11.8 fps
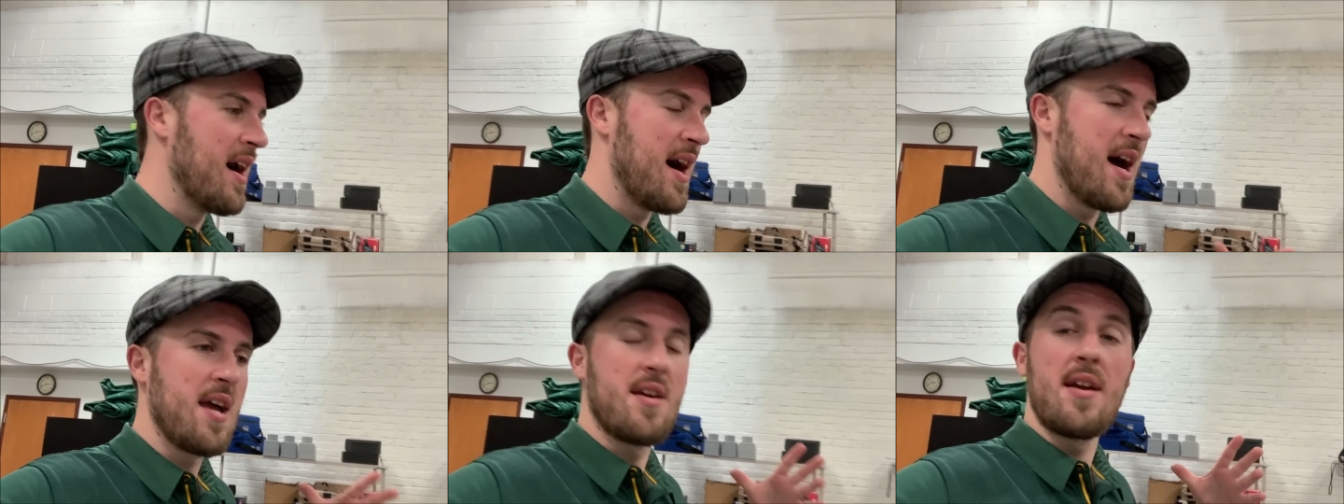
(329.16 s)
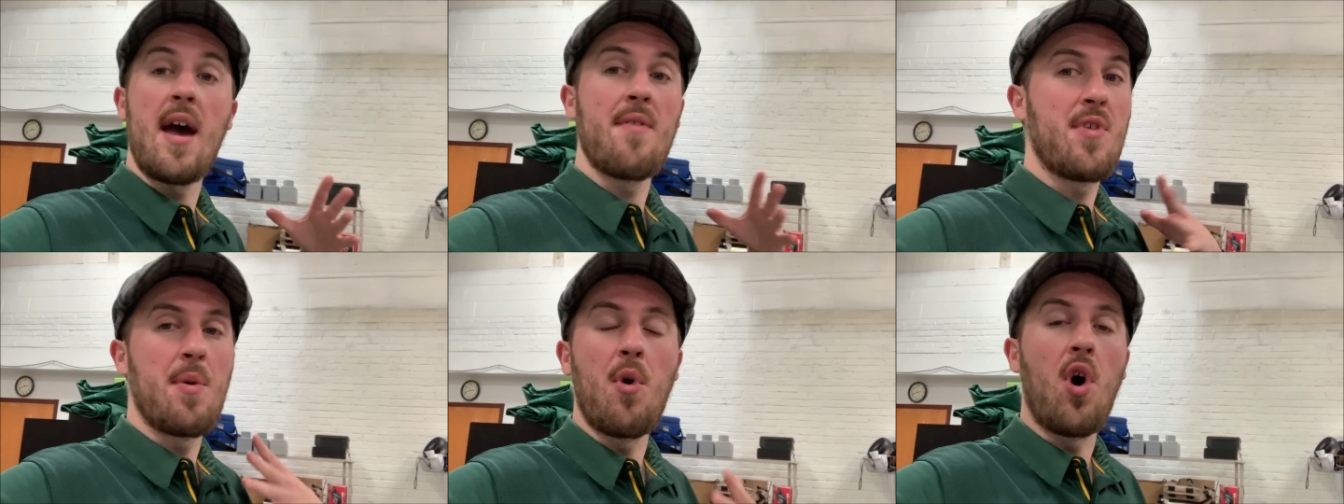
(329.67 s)
I have
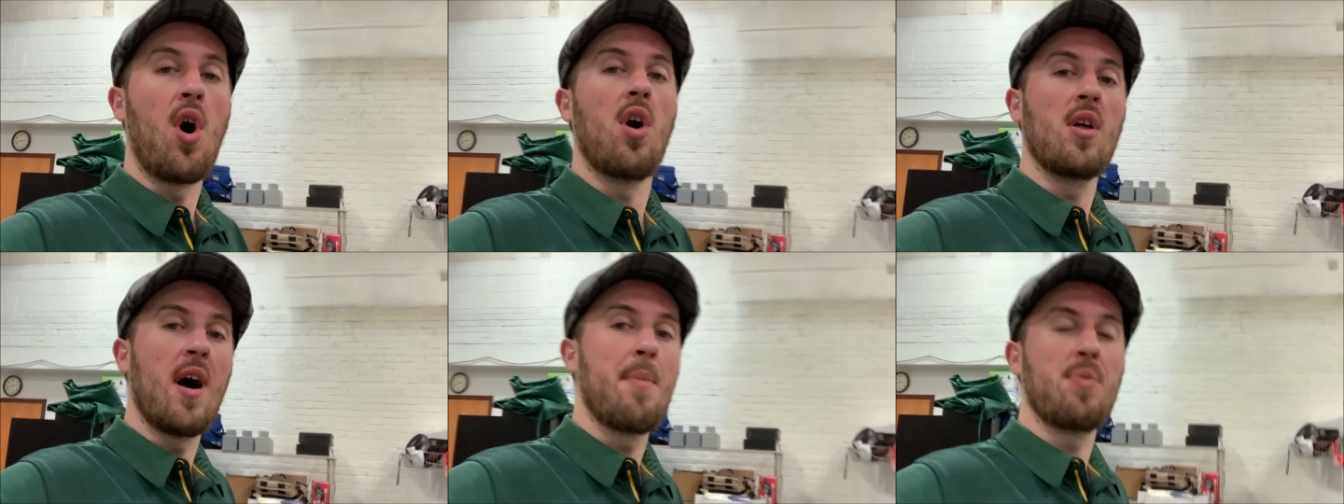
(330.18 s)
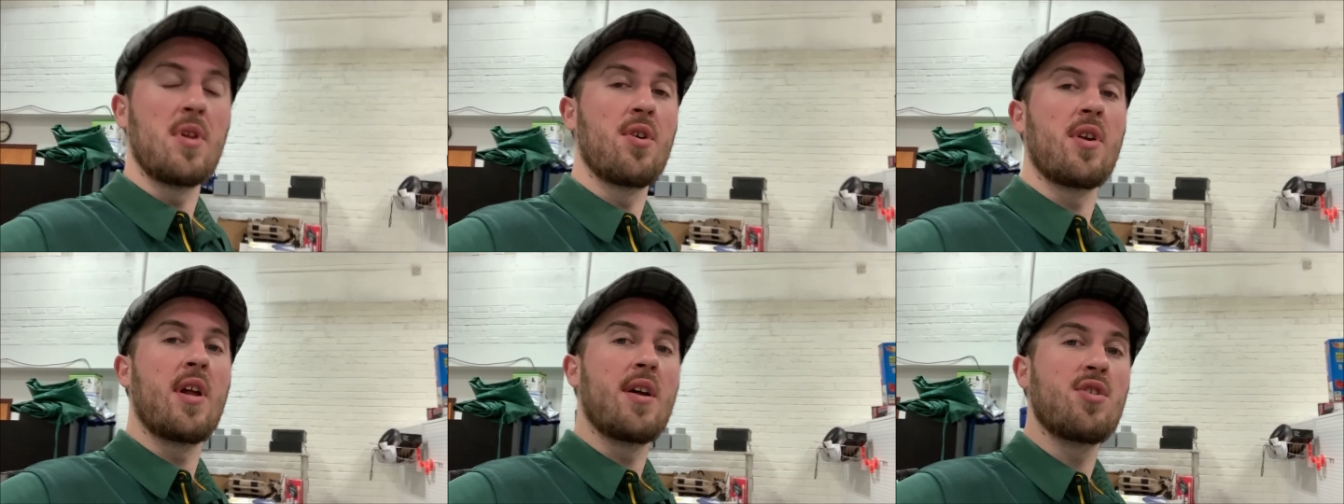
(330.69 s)
them all
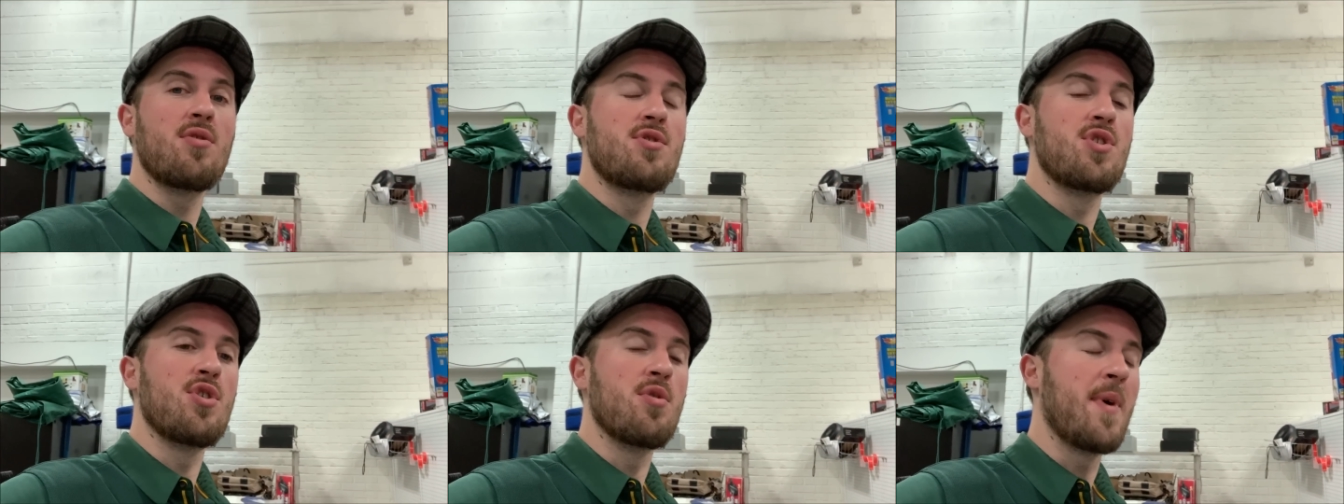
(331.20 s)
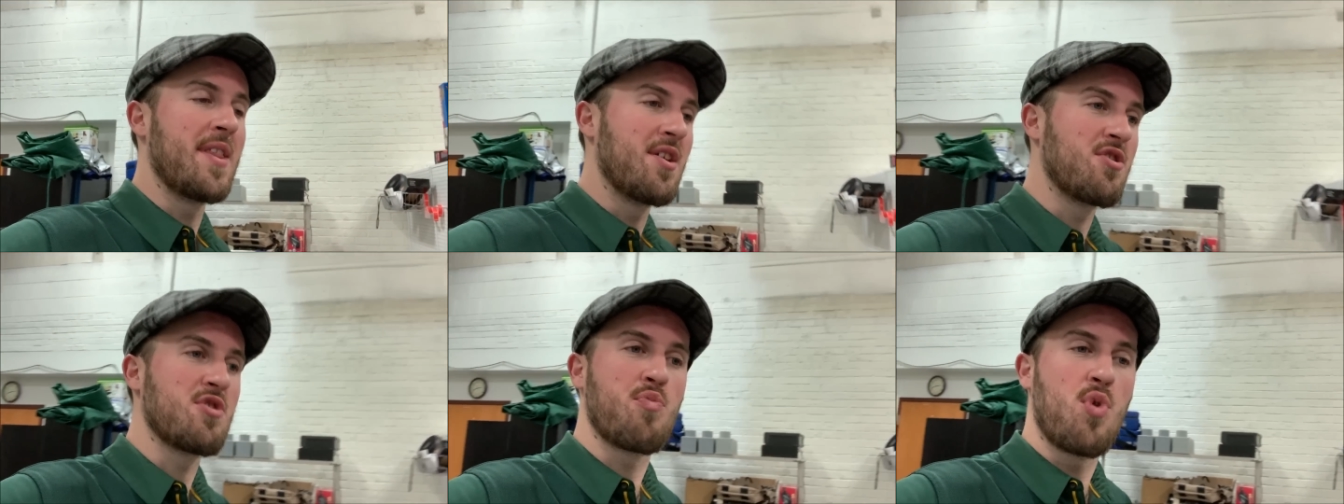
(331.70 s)
uploaded on YouTube and they're
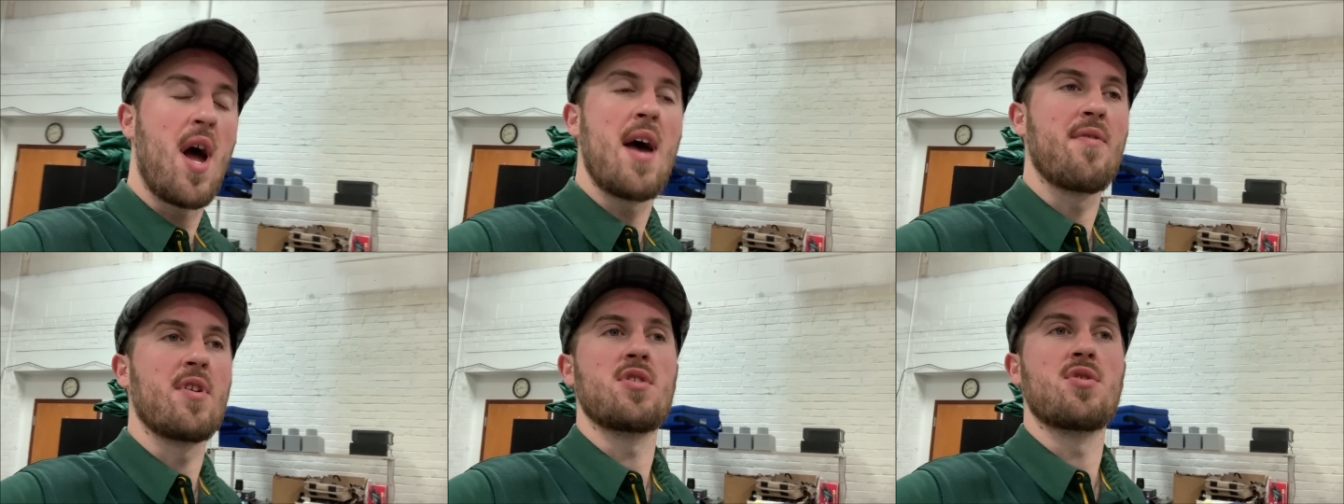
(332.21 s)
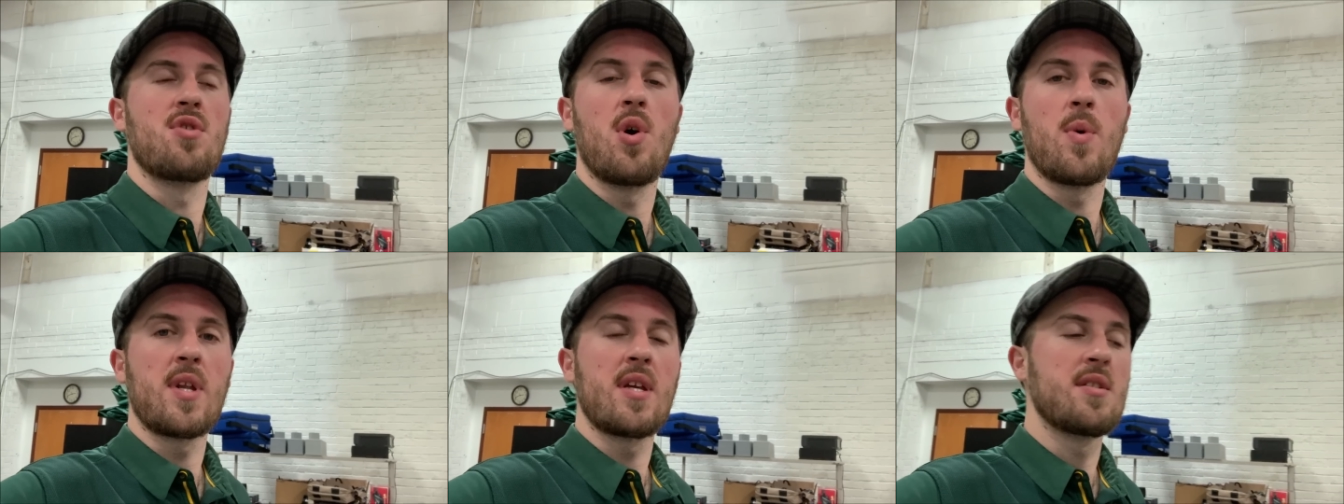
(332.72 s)
just private so no
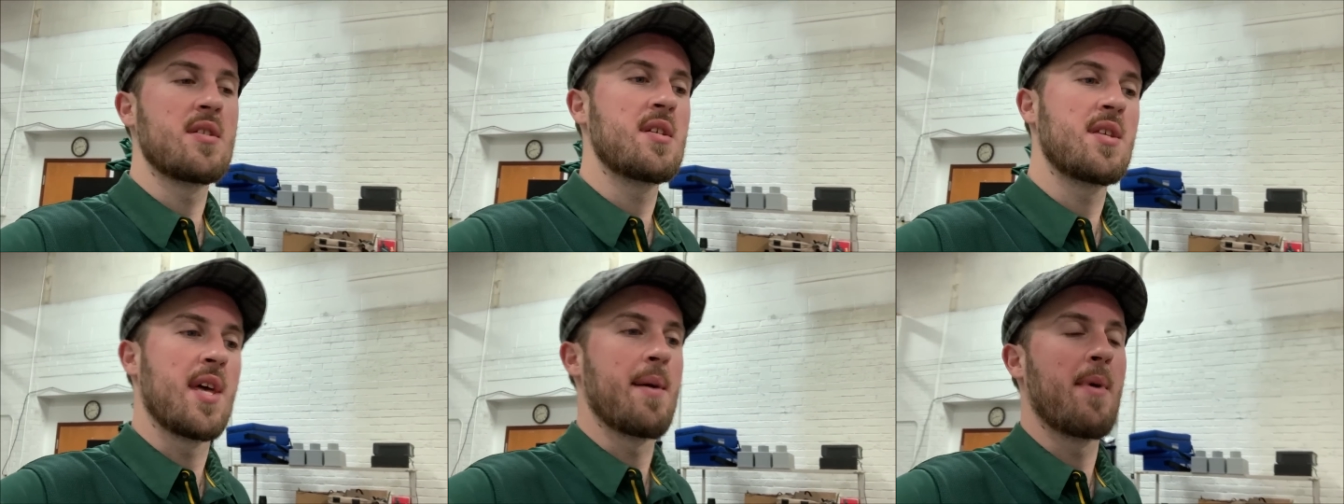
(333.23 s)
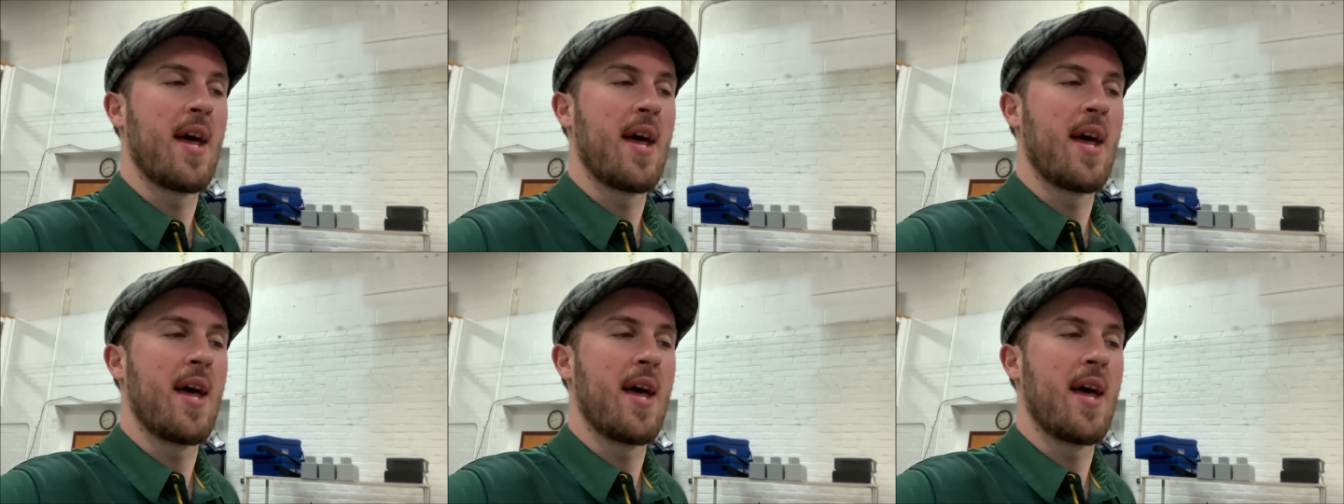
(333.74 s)
one can see them.